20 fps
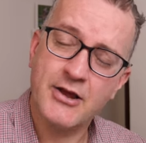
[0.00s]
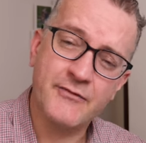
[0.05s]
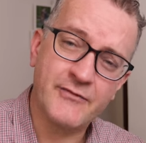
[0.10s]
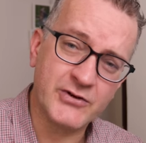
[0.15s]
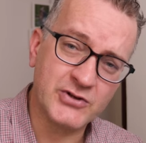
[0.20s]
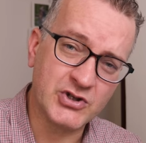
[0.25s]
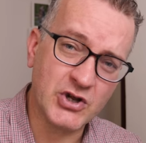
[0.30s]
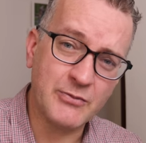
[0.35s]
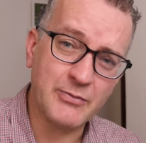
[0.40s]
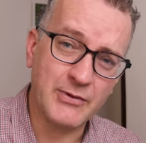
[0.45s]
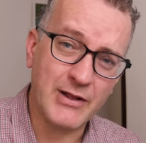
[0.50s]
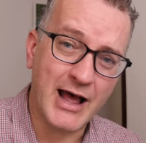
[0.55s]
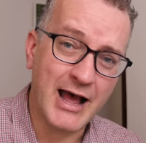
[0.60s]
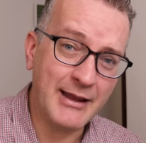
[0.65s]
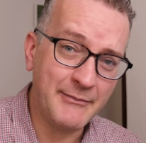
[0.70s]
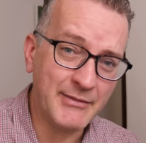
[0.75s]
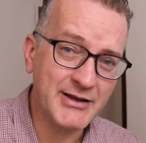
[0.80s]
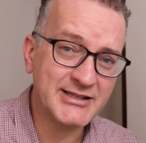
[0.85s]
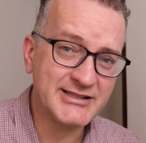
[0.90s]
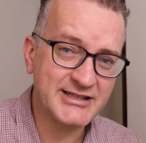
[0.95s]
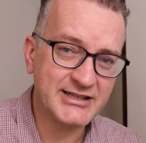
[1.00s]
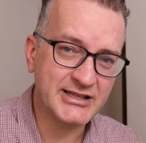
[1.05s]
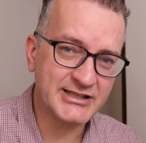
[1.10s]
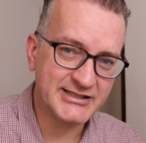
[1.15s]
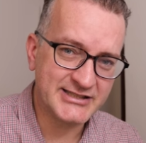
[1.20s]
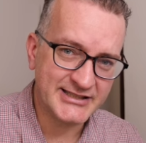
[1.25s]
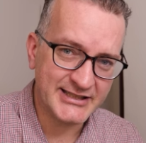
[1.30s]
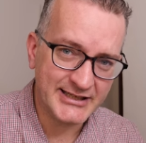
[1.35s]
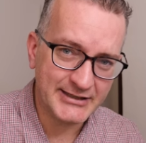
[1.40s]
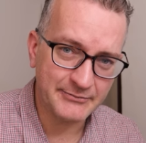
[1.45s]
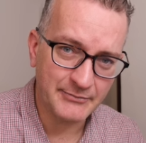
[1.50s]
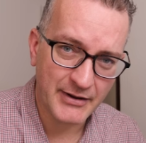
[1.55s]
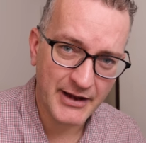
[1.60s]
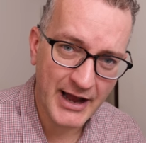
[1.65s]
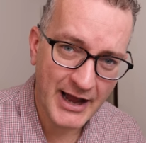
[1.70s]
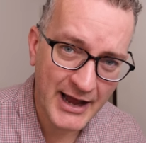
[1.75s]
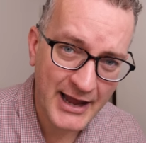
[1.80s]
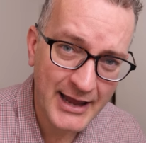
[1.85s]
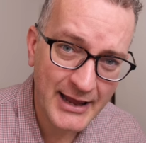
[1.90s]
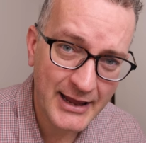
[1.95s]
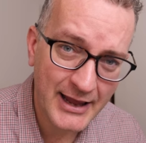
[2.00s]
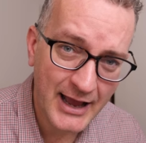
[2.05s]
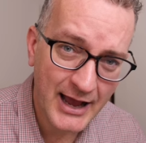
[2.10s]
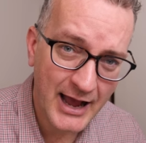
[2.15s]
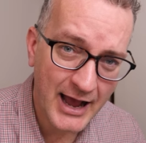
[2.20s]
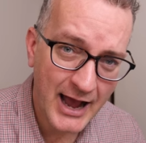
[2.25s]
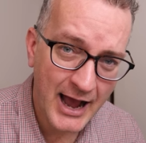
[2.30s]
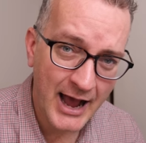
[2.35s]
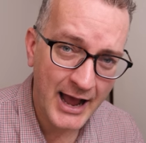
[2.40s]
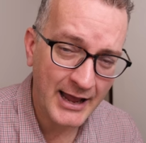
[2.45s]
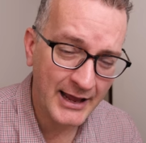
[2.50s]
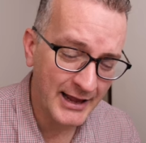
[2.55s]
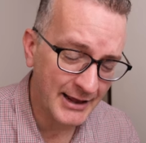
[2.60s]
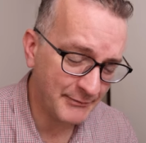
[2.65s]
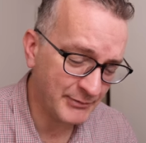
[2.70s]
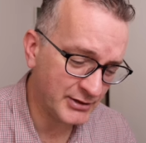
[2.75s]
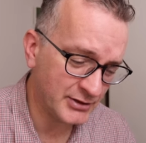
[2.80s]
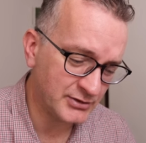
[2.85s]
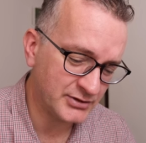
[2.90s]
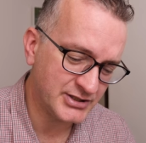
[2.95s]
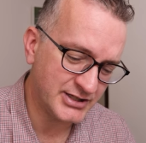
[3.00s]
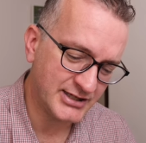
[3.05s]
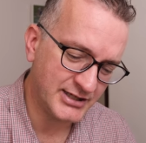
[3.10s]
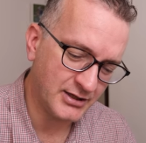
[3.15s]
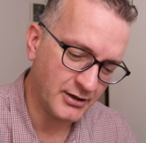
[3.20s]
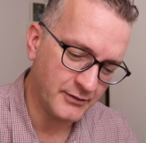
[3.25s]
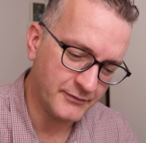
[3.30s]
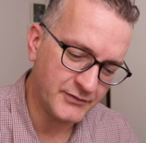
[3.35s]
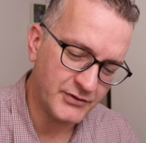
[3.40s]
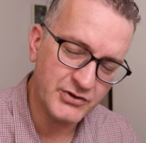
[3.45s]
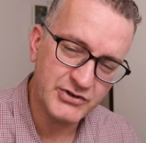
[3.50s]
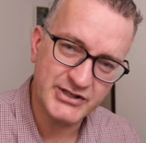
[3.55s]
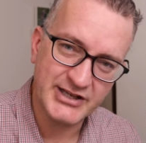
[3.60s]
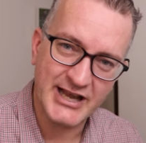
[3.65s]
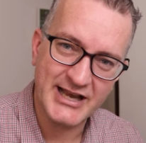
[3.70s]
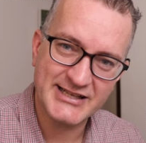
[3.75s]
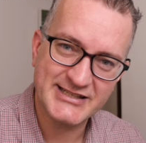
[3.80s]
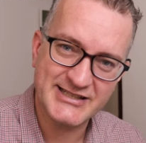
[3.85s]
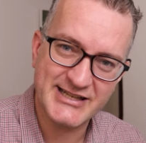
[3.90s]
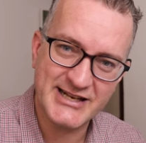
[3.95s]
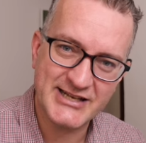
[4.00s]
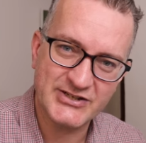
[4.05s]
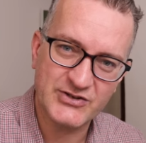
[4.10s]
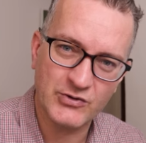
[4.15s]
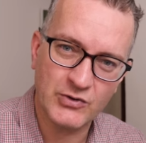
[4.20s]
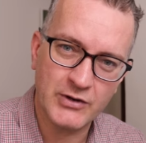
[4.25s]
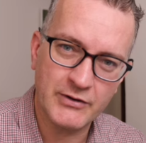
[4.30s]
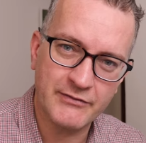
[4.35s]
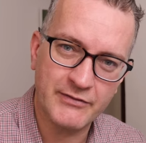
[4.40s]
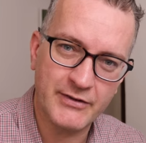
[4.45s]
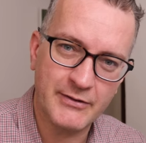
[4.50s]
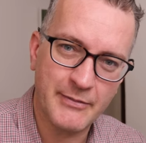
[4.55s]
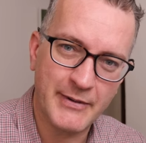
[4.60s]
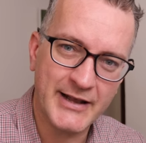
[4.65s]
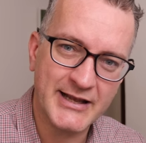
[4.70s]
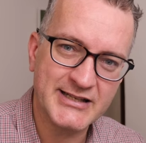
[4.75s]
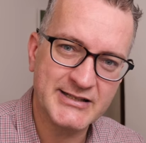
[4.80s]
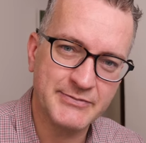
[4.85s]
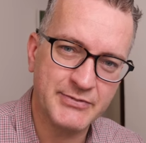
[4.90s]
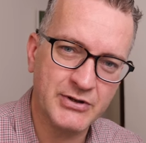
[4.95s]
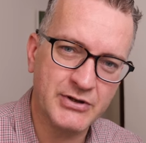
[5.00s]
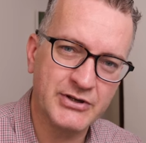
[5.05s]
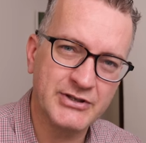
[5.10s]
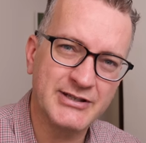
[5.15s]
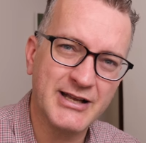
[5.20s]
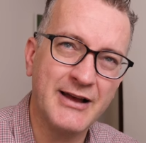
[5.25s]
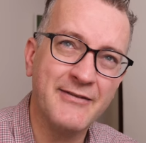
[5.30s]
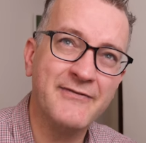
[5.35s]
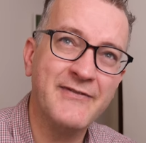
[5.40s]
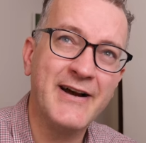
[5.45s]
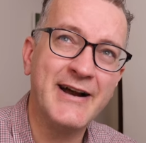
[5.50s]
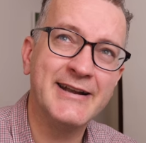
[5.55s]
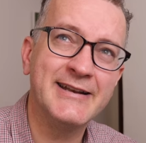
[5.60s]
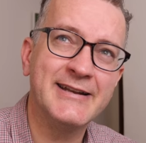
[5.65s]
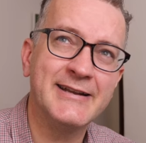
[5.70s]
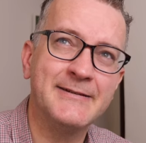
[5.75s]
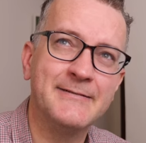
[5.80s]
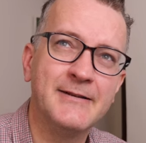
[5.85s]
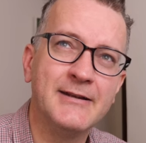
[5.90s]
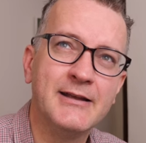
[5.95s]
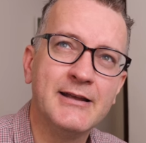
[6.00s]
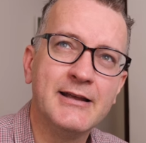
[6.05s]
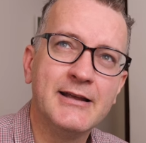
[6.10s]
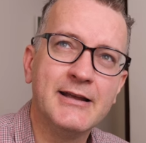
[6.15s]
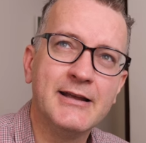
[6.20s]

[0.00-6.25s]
For example, I must concede, I am guilty of using SNS all over the place, because I find it,